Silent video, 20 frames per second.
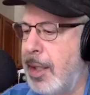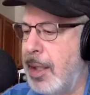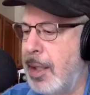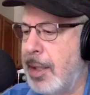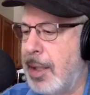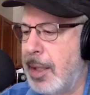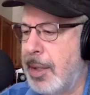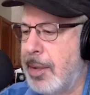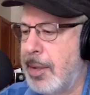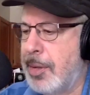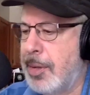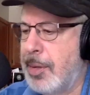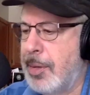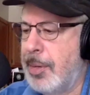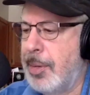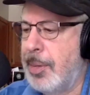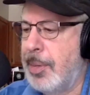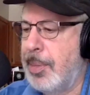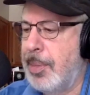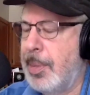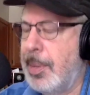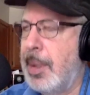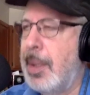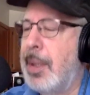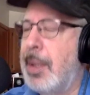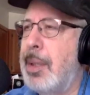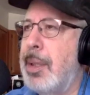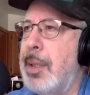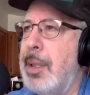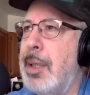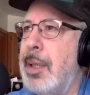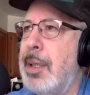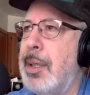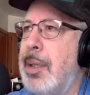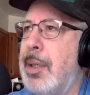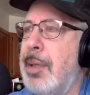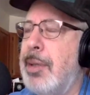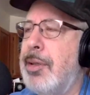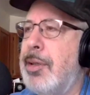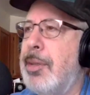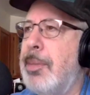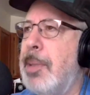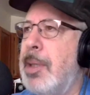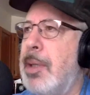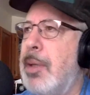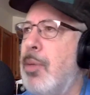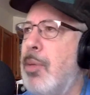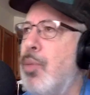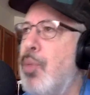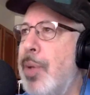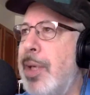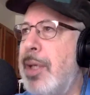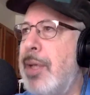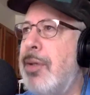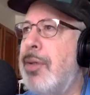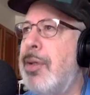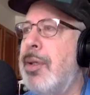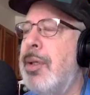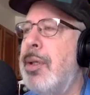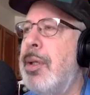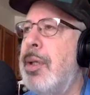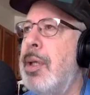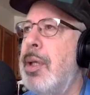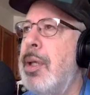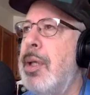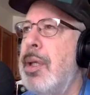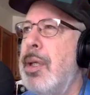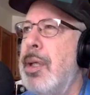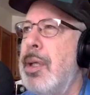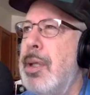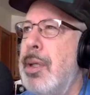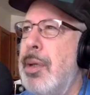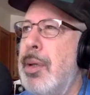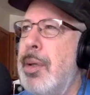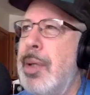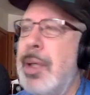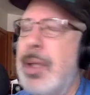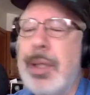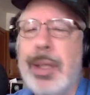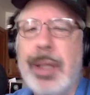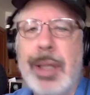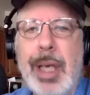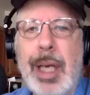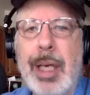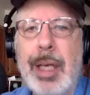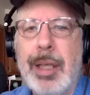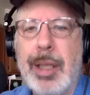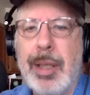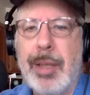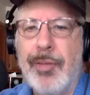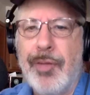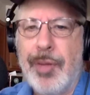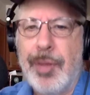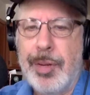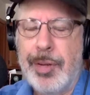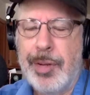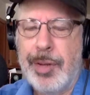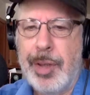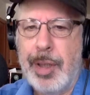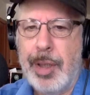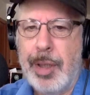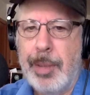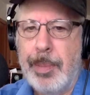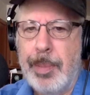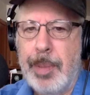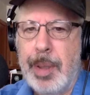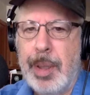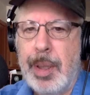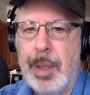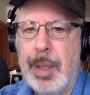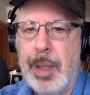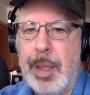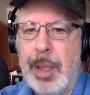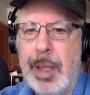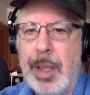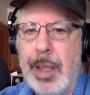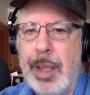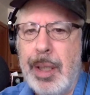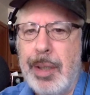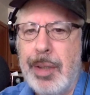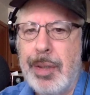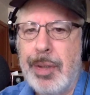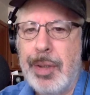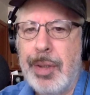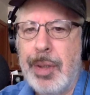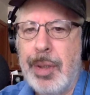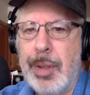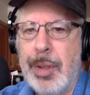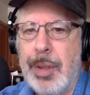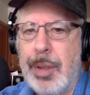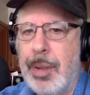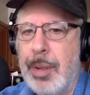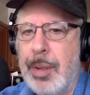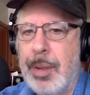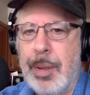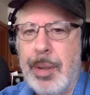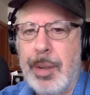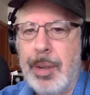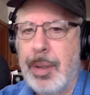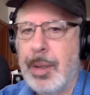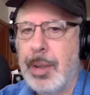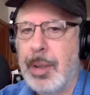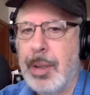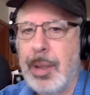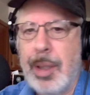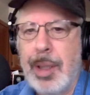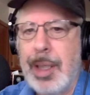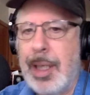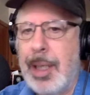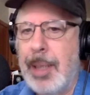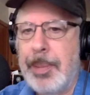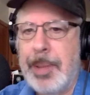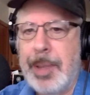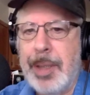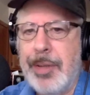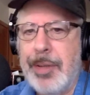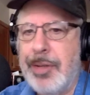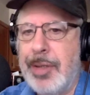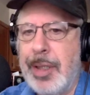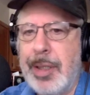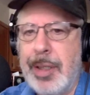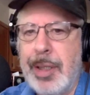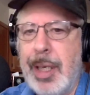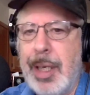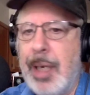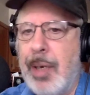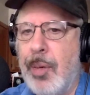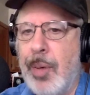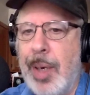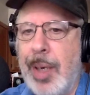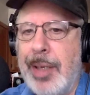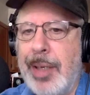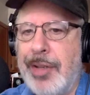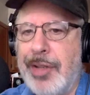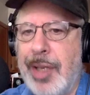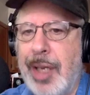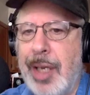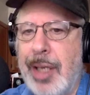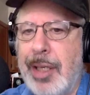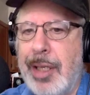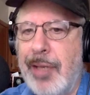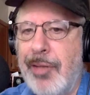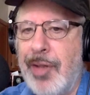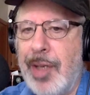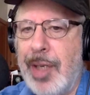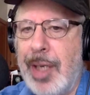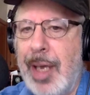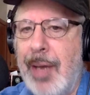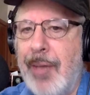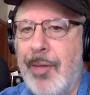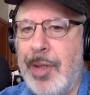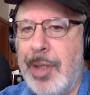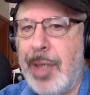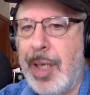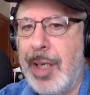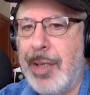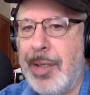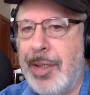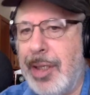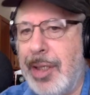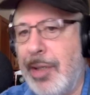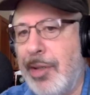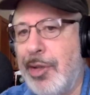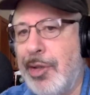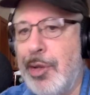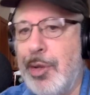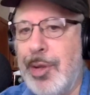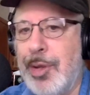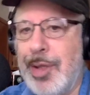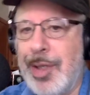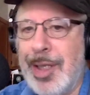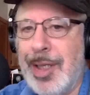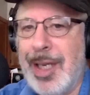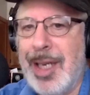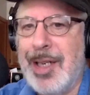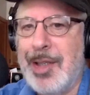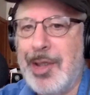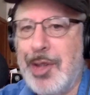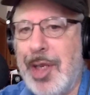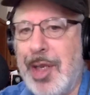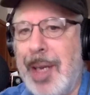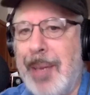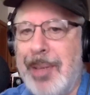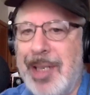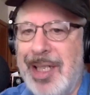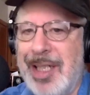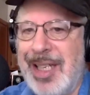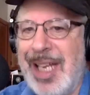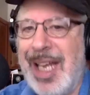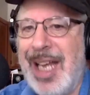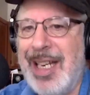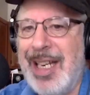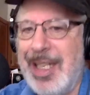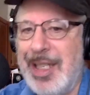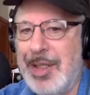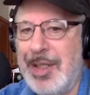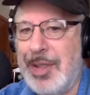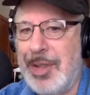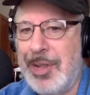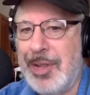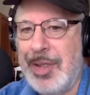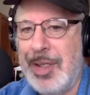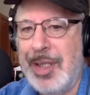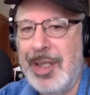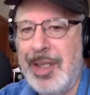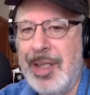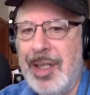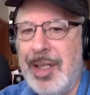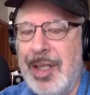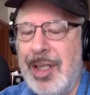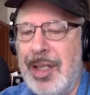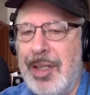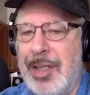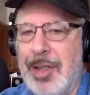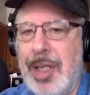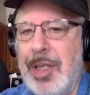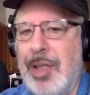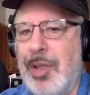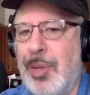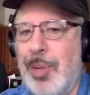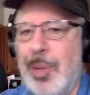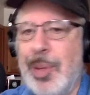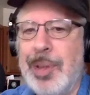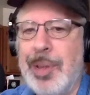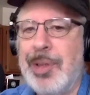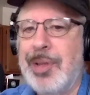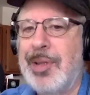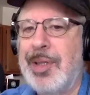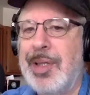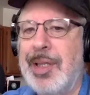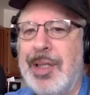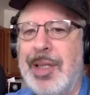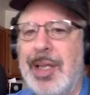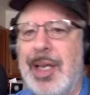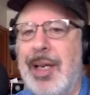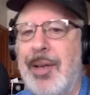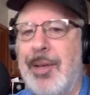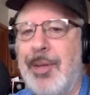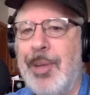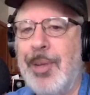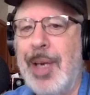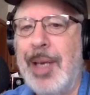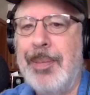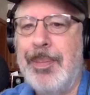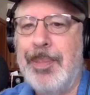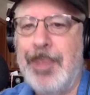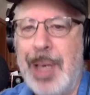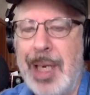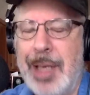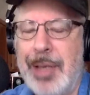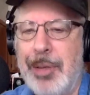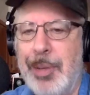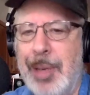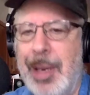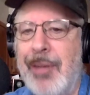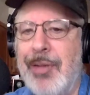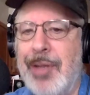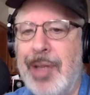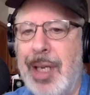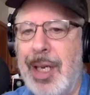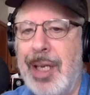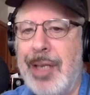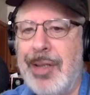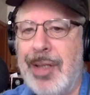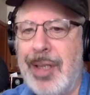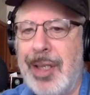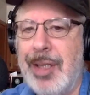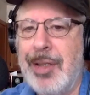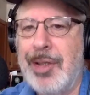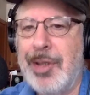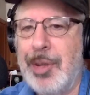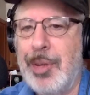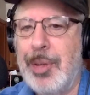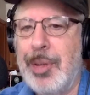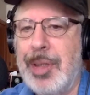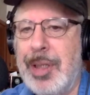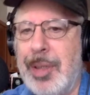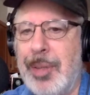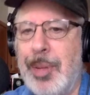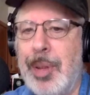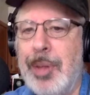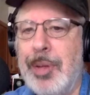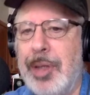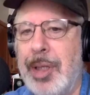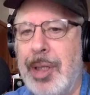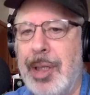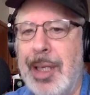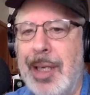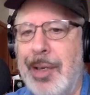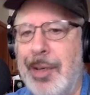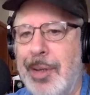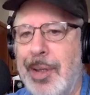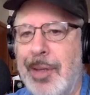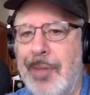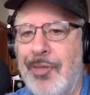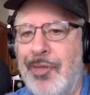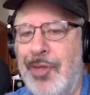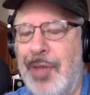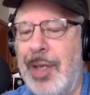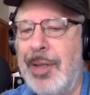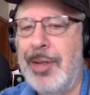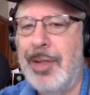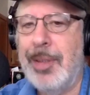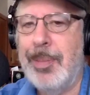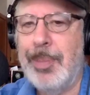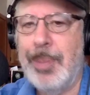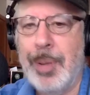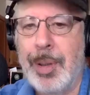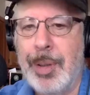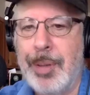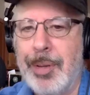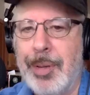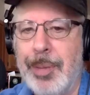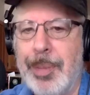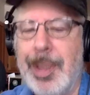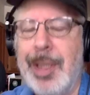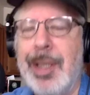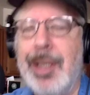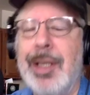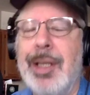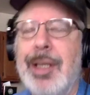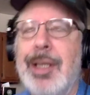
I think that's true. And it occurs to me the reason you didn't get it the first time is Claude Hopkins did not write scientific advertising as soon as he got a job at an ad agency. Gene Schwartz did not write breakthrough advertising as soon as he wrote the letter that founded Boardroom.